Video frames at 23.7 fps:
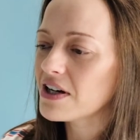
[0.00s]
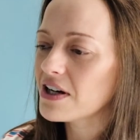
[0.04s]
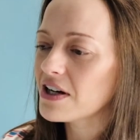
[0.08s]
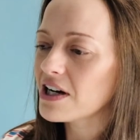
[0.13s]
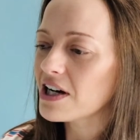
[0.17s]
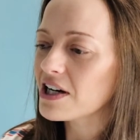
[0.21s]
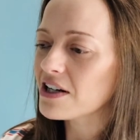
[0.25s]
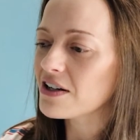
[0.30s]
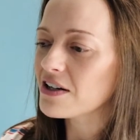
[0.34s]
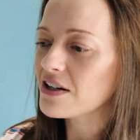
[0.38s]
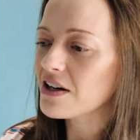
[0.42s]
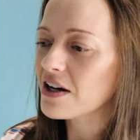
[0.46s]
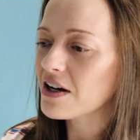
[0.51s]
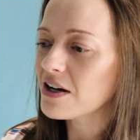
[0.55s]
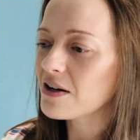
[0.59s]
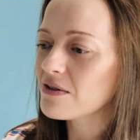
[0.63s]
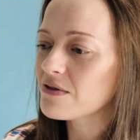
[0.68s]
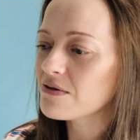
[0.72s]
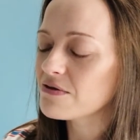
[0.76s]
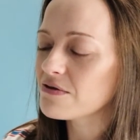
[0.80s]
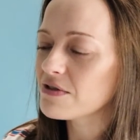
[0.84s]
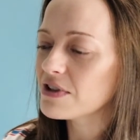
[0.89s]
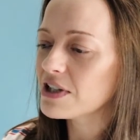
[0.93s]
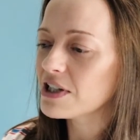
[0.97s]
and are
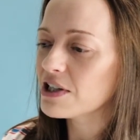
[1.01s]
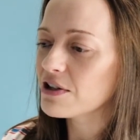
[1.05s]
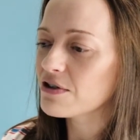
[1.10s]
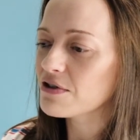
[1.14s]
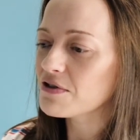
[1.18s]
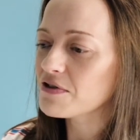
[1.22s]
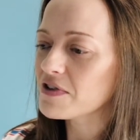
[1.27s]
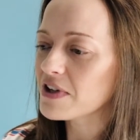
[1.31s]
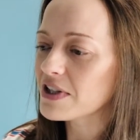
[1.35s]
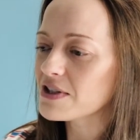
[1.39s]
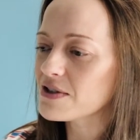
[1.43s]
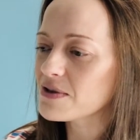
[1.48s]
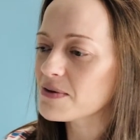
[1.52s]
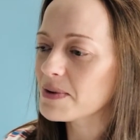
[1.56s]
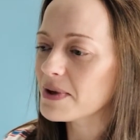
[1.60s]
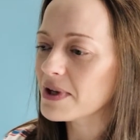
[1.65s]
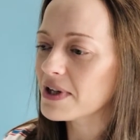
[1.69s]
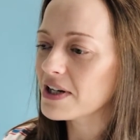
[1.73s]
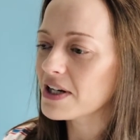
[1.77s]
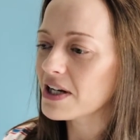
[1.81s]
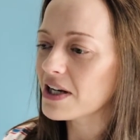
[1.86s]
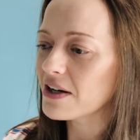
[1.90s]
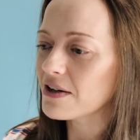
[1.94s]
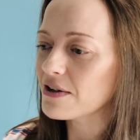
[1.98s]
really good friends with
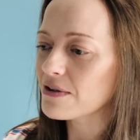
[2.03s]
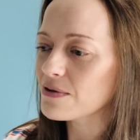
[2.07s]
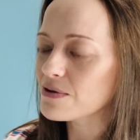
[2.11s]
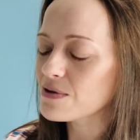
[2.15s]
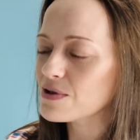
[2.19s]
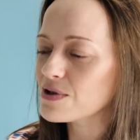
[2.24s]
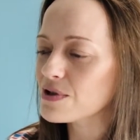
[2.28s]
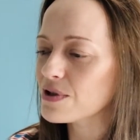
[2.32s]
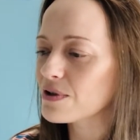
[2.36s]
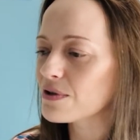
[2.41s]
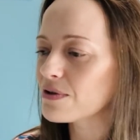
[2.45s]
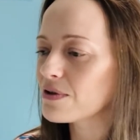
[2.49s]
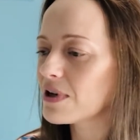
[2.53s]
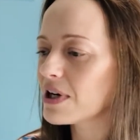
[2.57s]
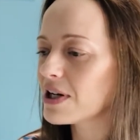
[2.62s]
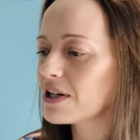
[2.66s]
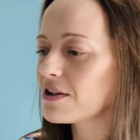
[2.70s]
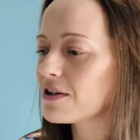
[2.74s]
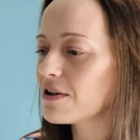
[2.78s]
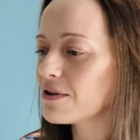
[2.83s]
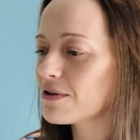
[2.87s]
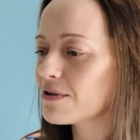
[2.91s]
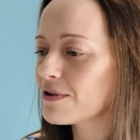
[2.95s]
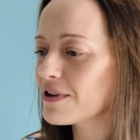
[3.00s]
it now. So I
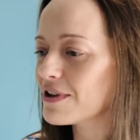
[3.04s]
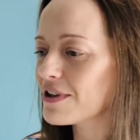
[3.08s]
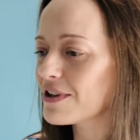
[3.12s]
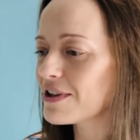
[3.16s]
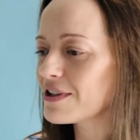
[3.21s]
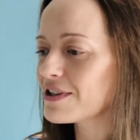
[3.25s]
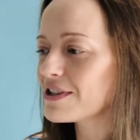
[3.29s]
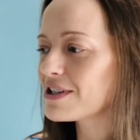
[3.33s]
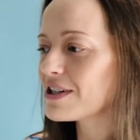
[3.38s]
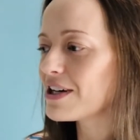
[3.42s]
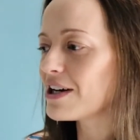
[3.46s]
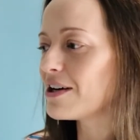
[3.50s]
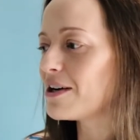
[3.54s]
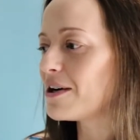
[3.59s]
know that